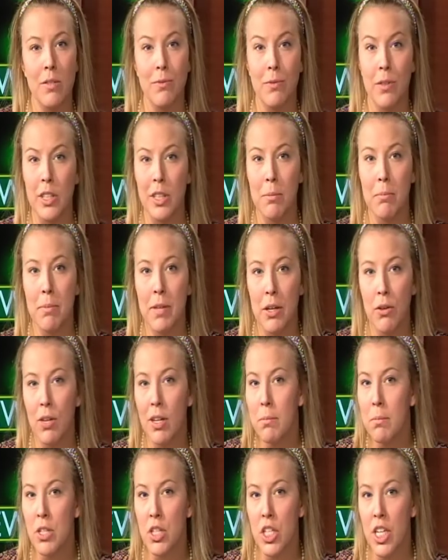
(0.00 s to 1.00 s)
for
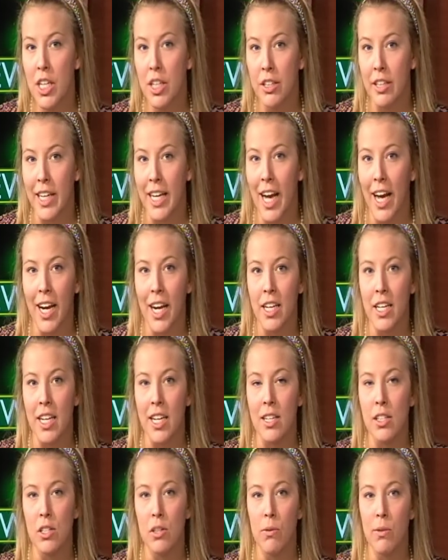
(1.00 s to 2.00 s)
Computing Machinery at
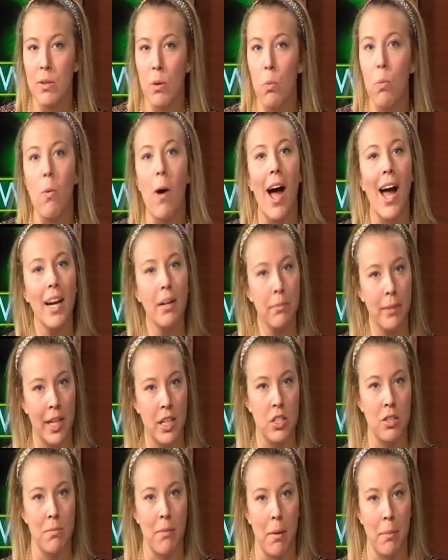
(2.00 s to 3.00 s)
NDSU has a wide
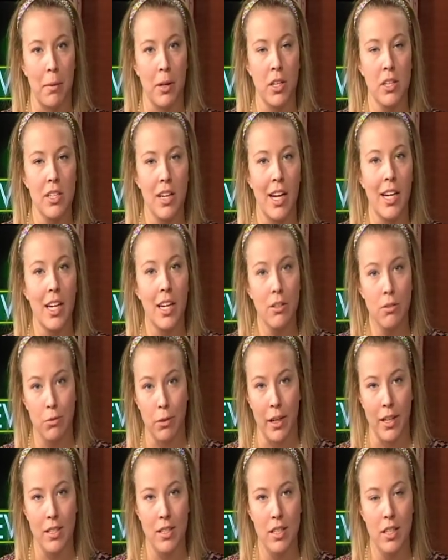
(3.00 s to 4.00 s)
range of members and
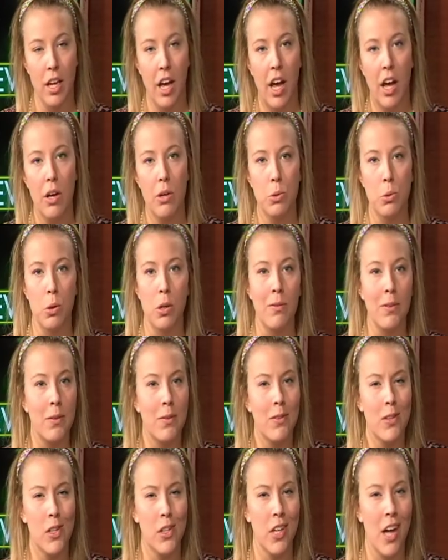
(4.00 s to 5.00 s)
interests. So even
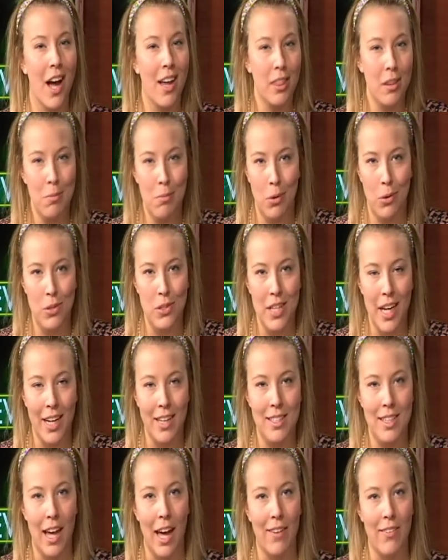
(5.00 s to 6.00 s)
if you're not the most tech
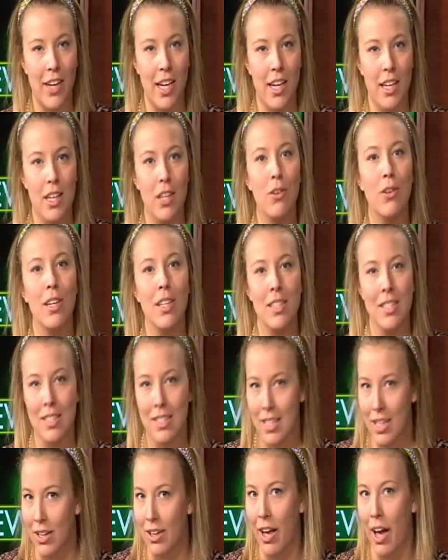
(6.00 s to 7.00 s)
savvy, you can
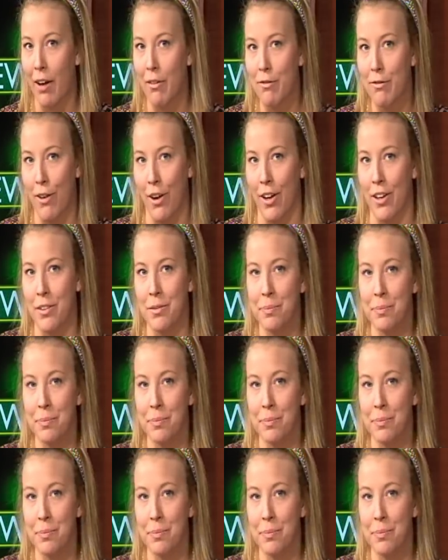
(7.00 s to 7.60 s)
still have fun.